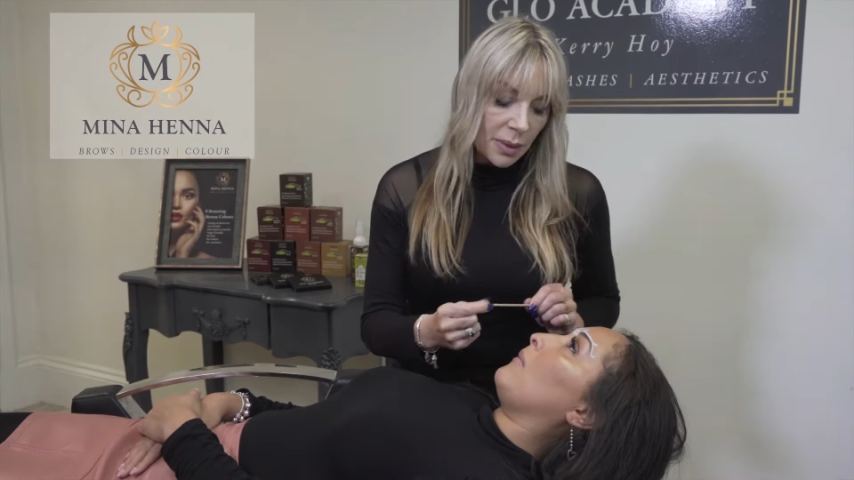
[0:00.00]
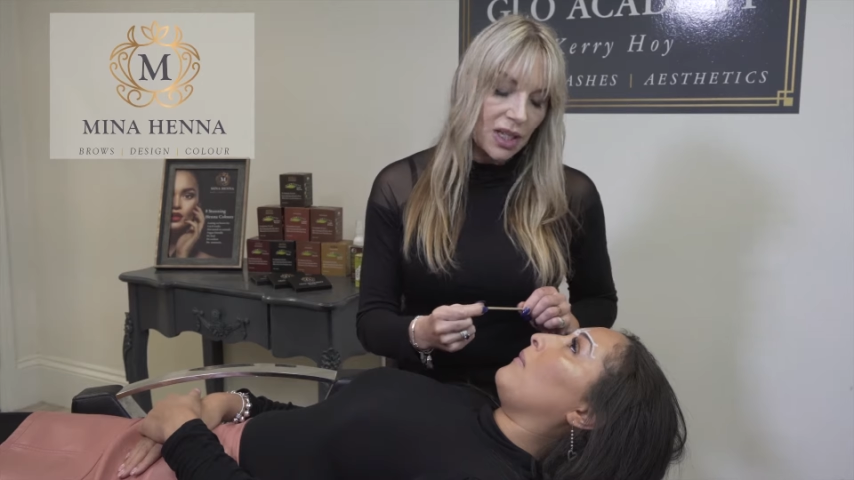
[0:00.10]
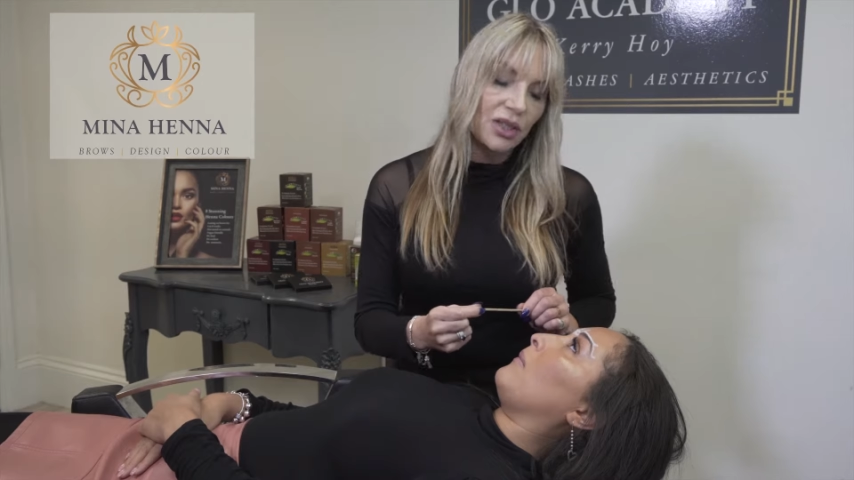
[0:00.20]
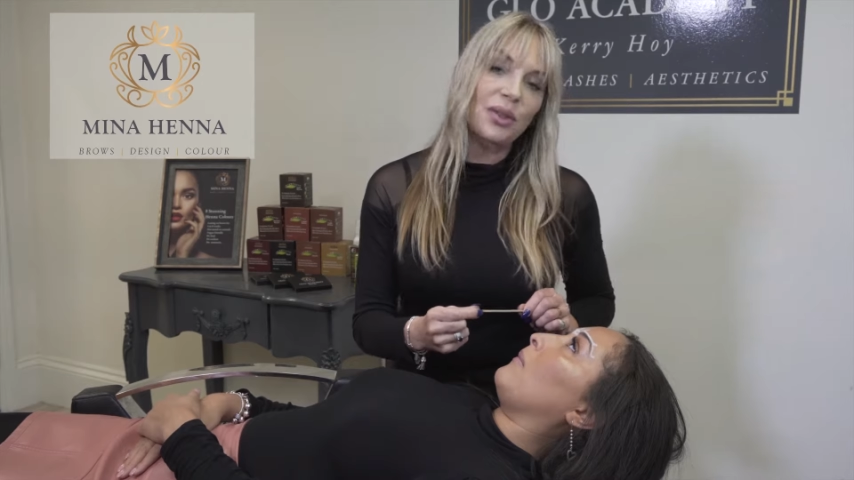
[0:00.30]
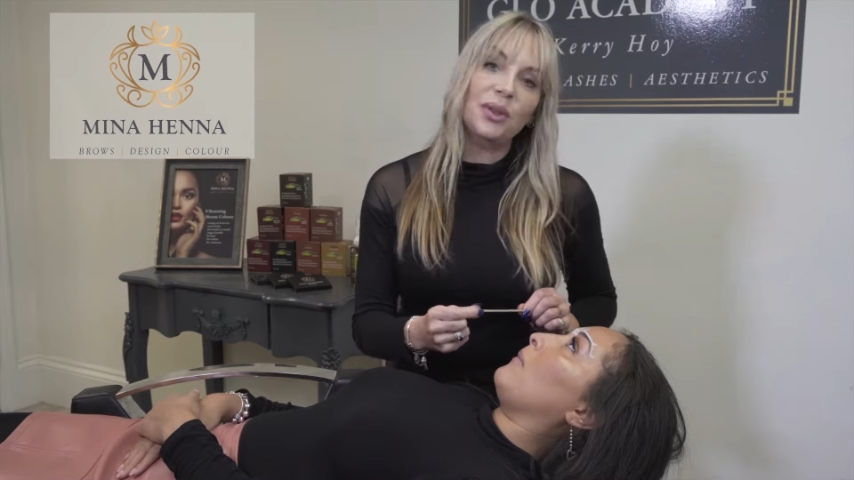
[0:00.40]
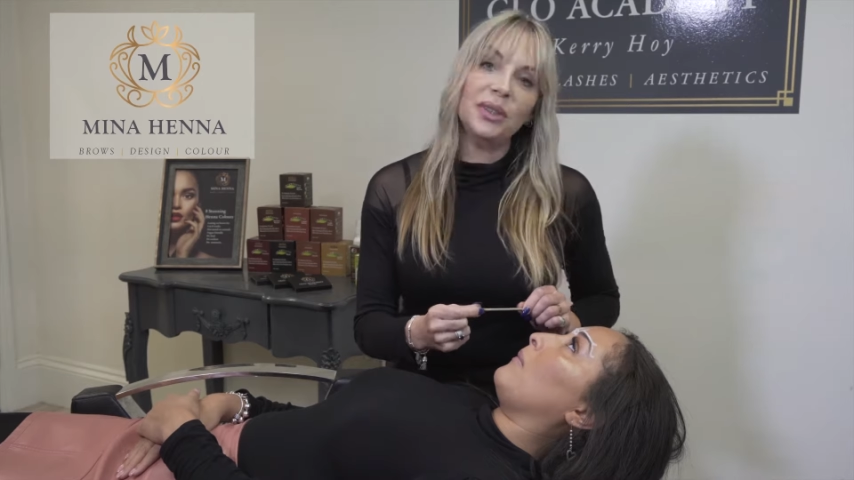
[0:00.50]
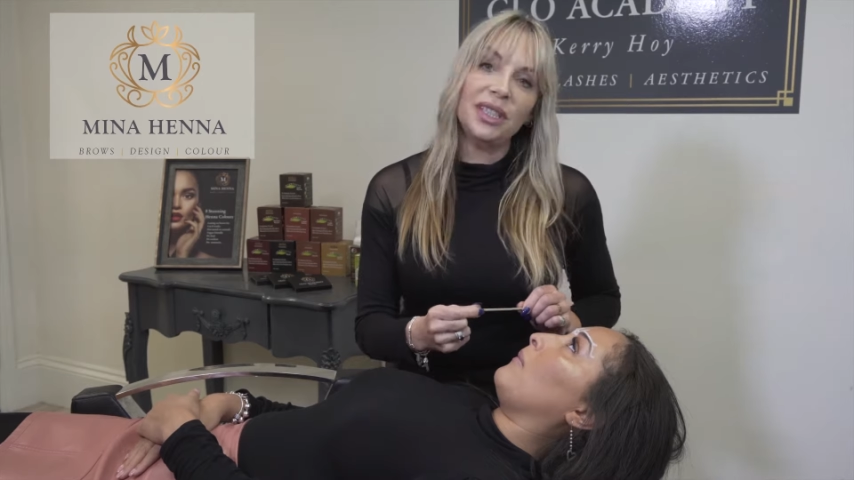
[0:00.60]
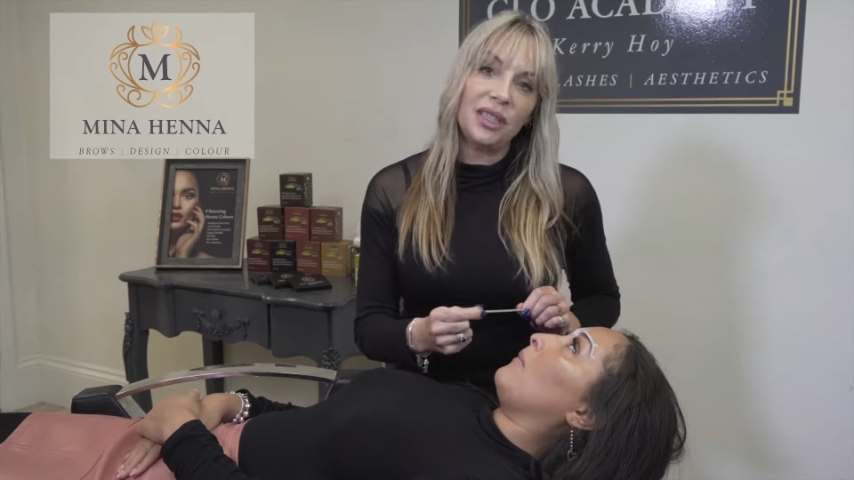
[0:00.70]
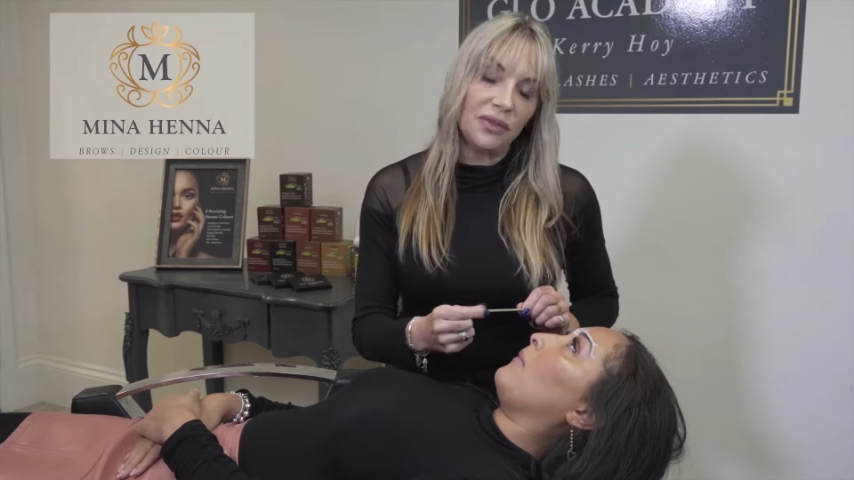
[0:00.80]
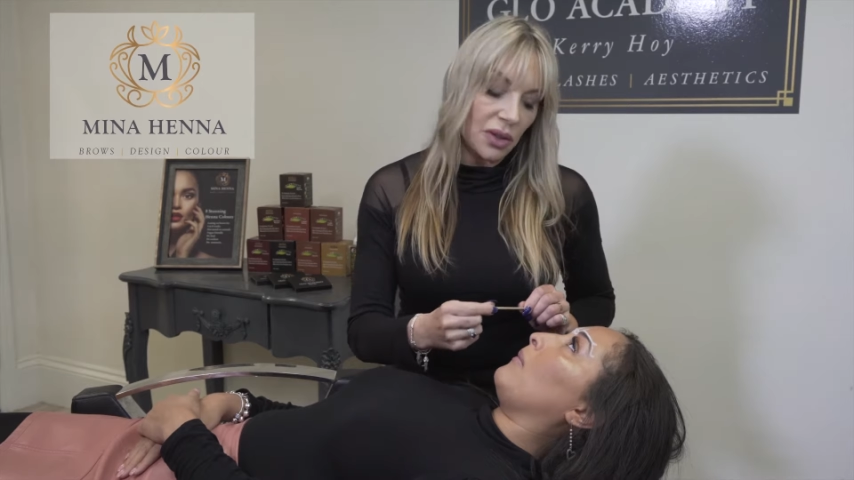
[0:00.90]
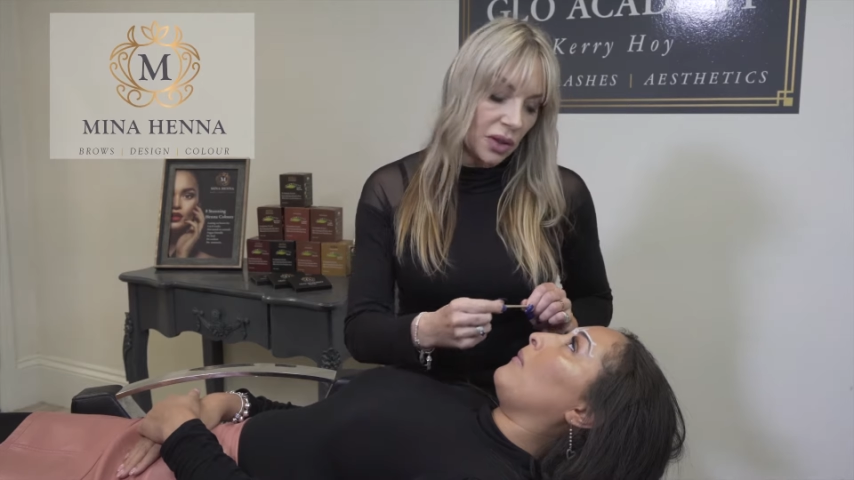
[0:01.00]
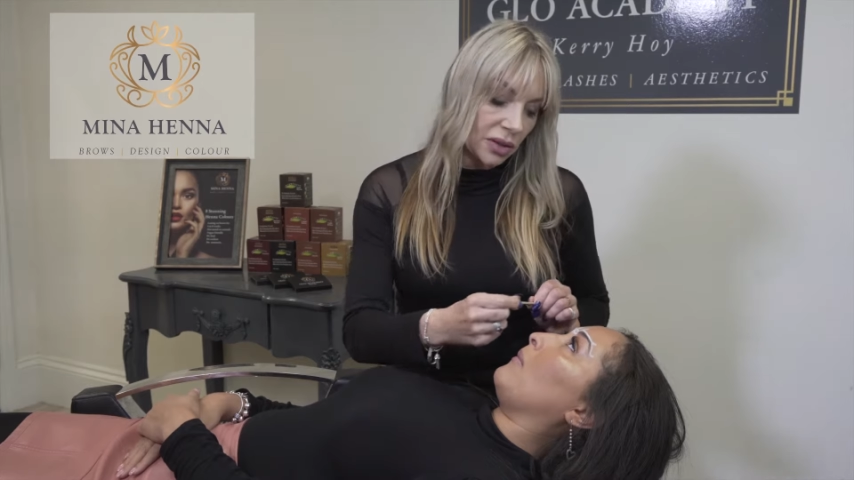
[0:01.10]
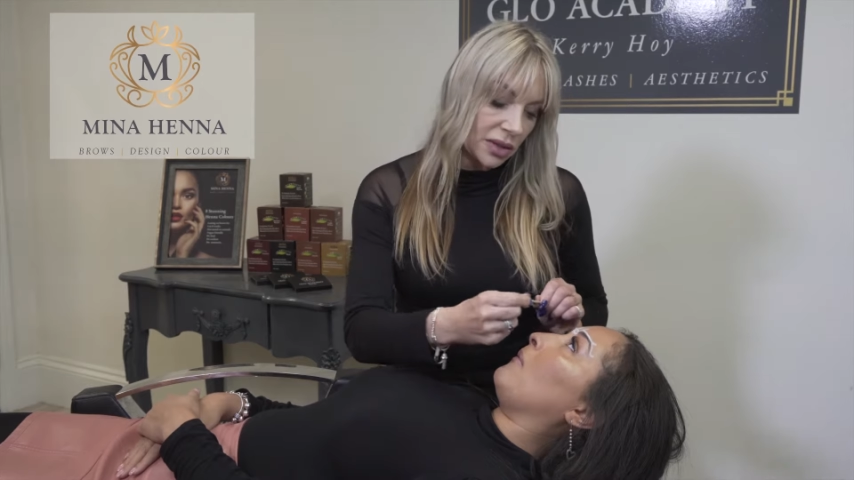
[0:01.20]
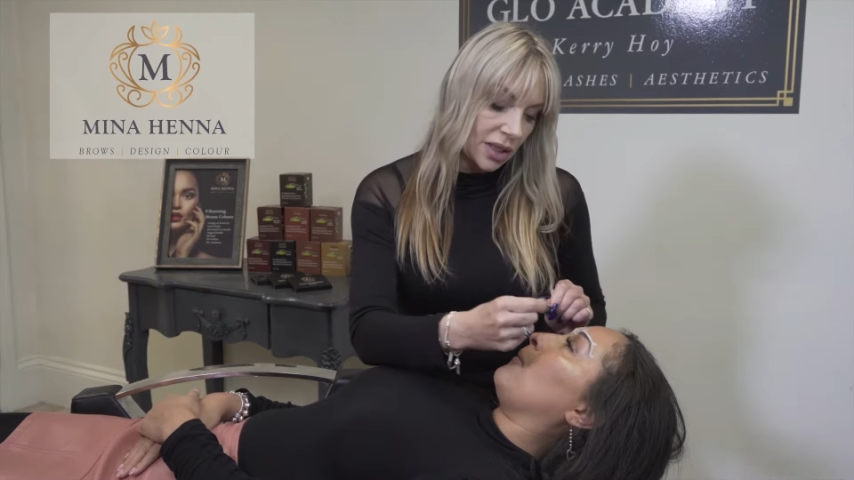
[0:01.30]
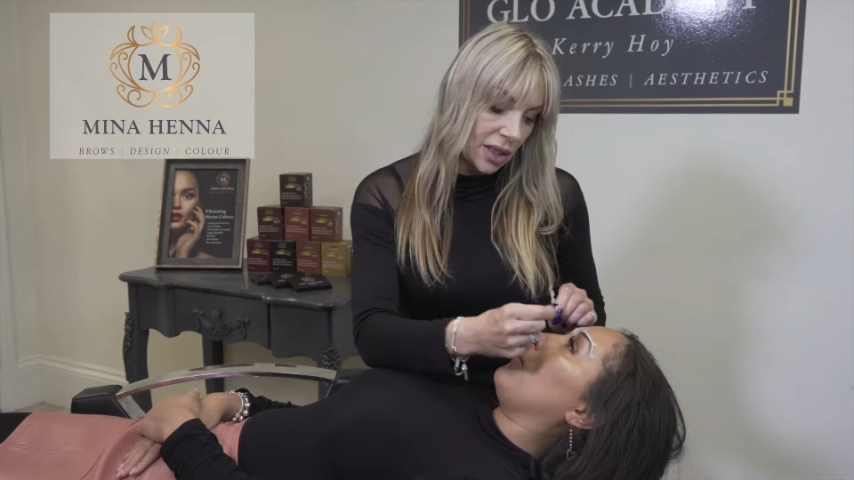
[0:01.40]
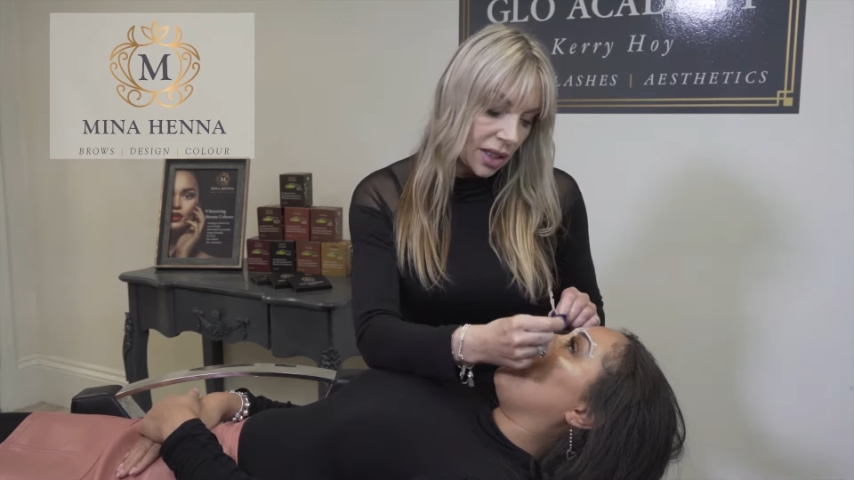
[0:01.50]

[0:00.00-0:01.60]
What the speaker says: to make sure that you've got